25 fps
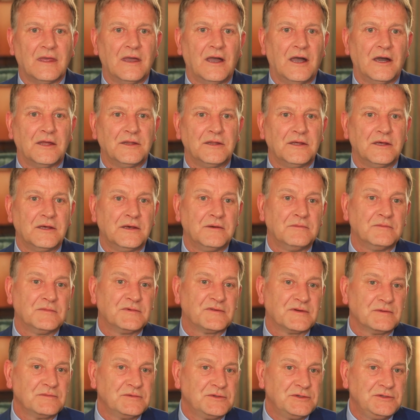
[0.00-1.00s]
And
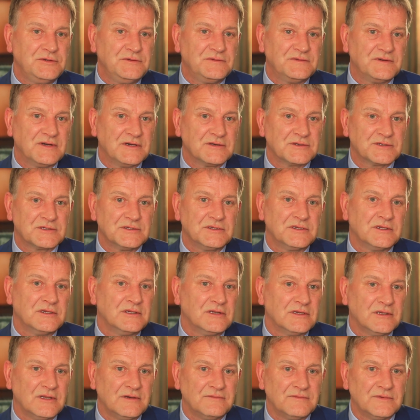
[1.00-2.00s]
from
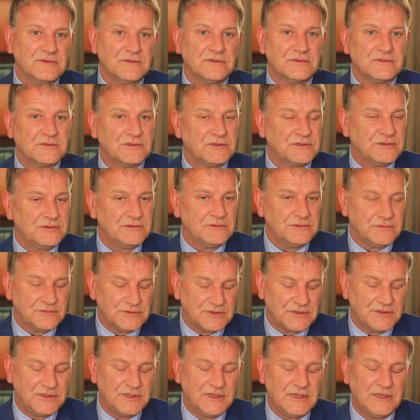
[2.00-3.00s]
2011 to
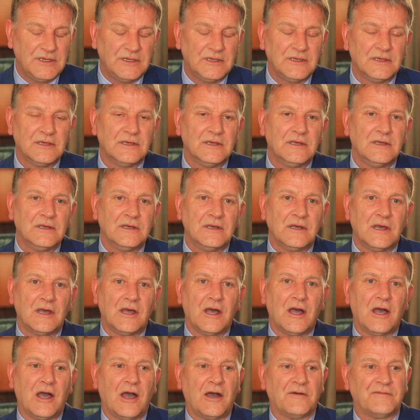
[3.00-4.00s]
today,
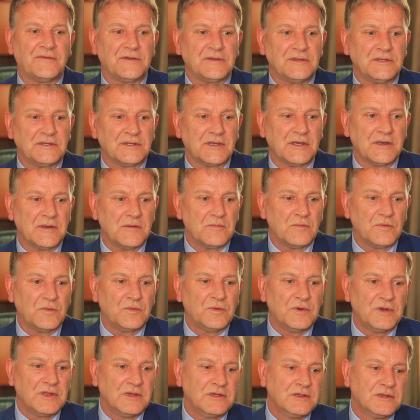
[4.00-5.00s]
I think
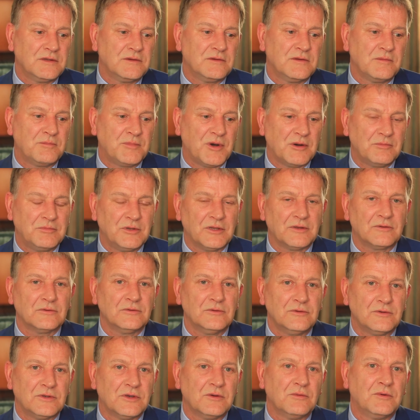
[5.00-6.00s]
when the public
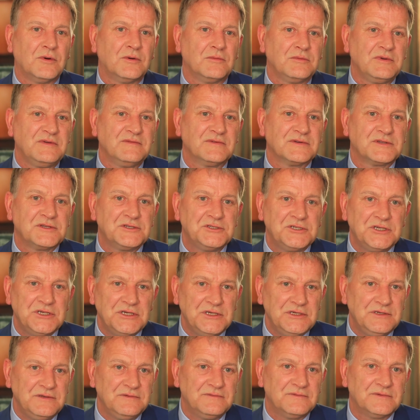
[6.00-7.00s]
look at what we've
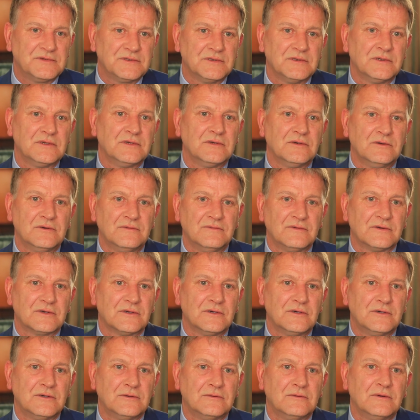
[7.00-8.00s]
achieved
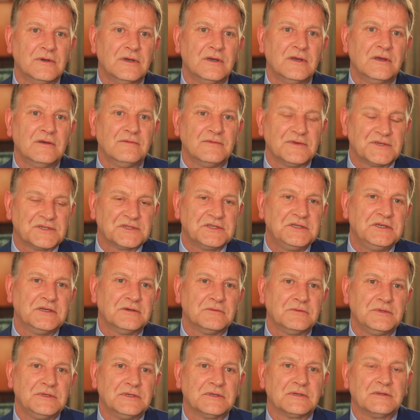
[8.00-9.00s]
overall, they see
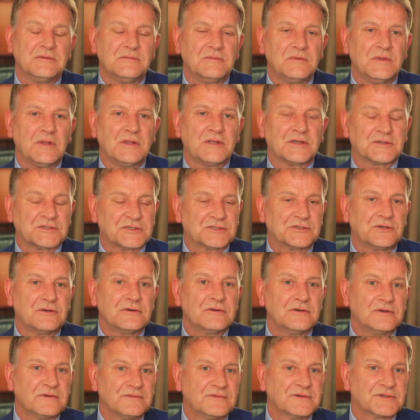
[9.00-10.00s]
that we are
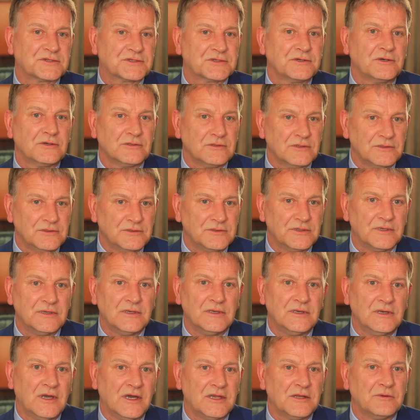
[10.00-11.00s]
stronger for Scotland,
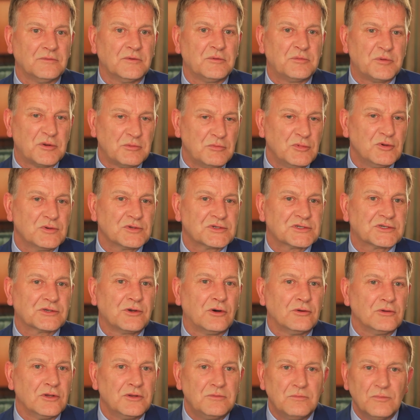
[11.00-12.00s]
and it would promote
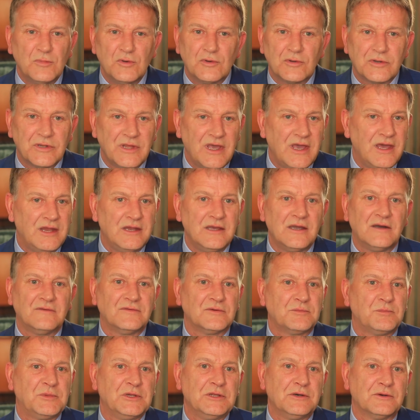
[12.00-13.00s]
Scotland more than any
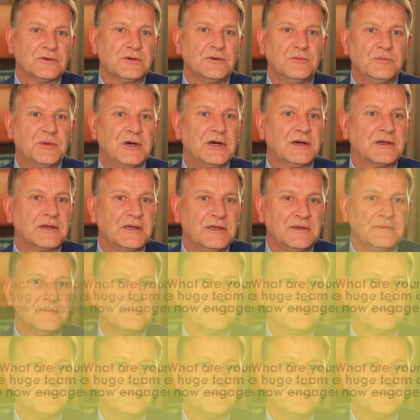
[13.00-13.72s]
other political party.